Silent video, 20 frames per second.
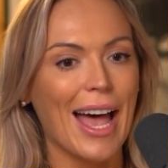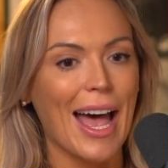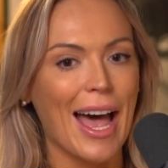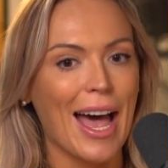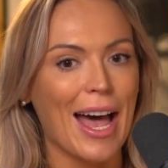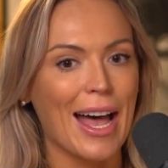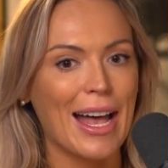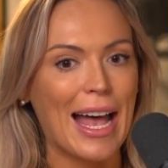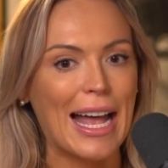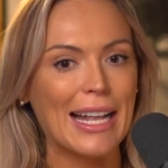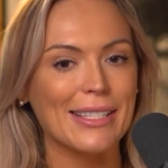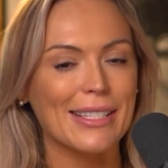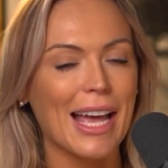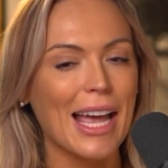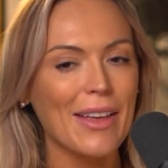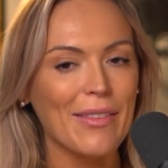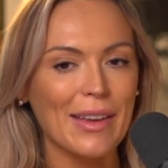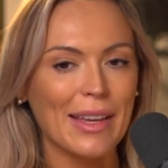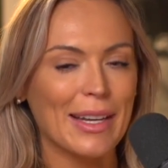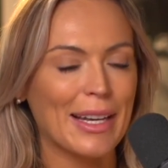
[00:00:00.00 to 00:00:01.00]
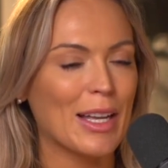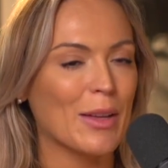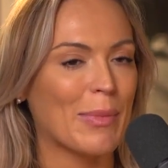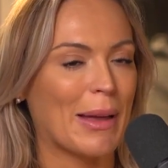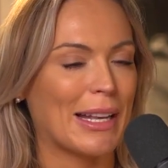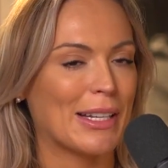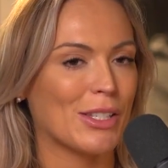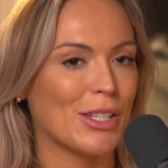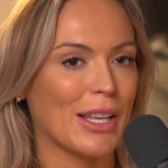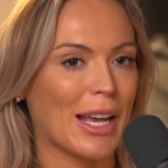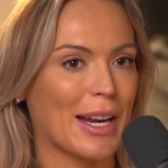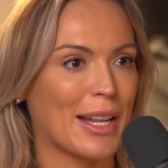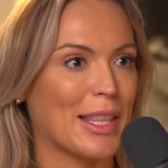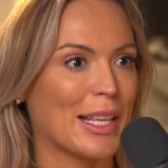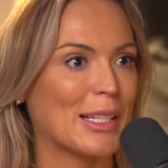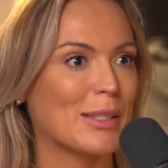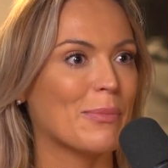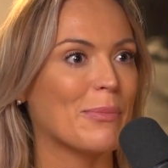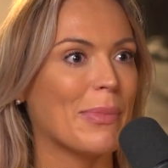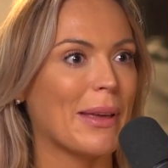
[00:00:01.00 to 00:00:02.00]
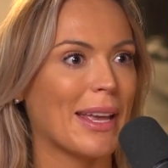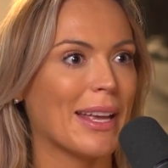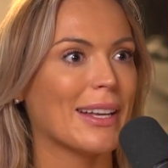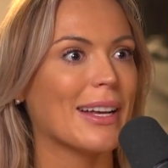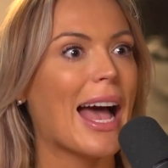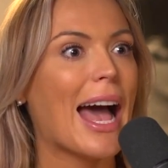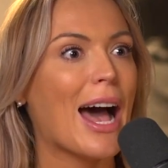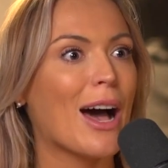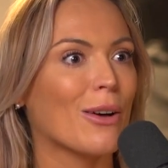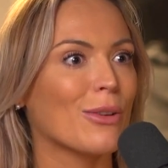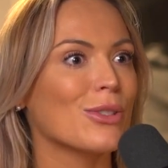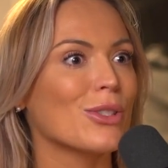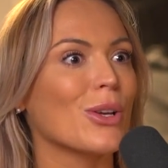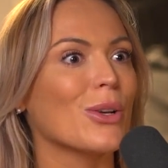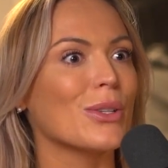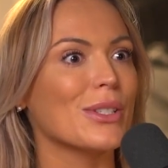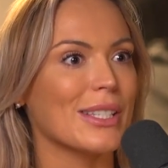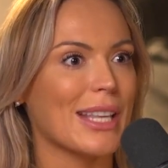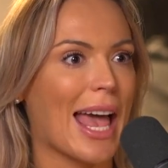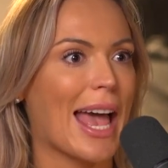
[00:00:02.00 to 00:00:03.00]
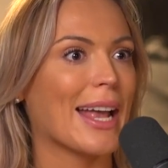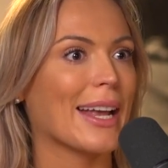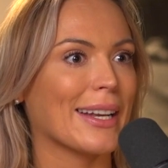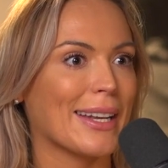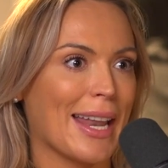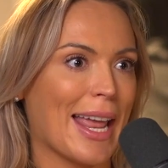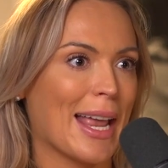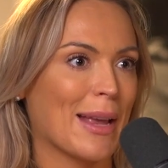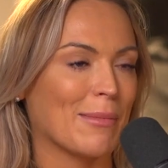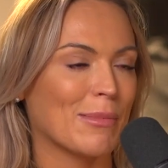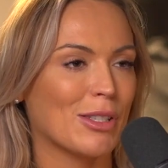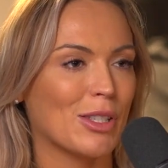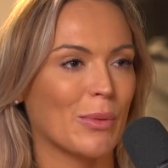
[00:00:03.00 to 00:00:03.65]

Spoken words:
And diving a little bit into kind of these big household tech names.